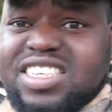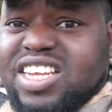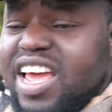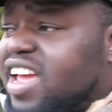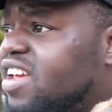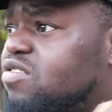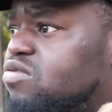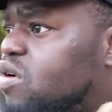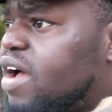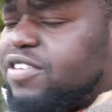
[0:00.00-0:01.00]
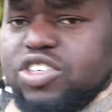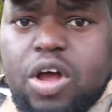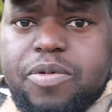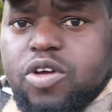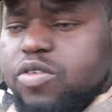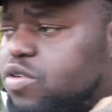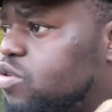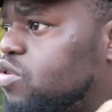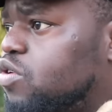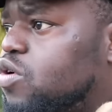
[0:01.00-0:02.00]
say whatever job
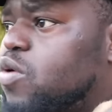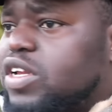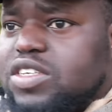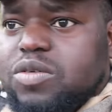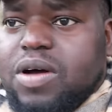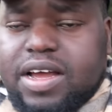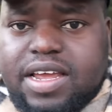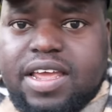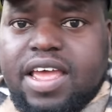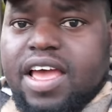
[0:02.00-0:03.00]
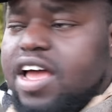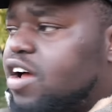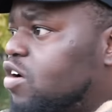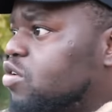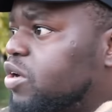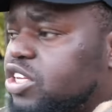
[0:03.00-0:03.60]
you want to work or you want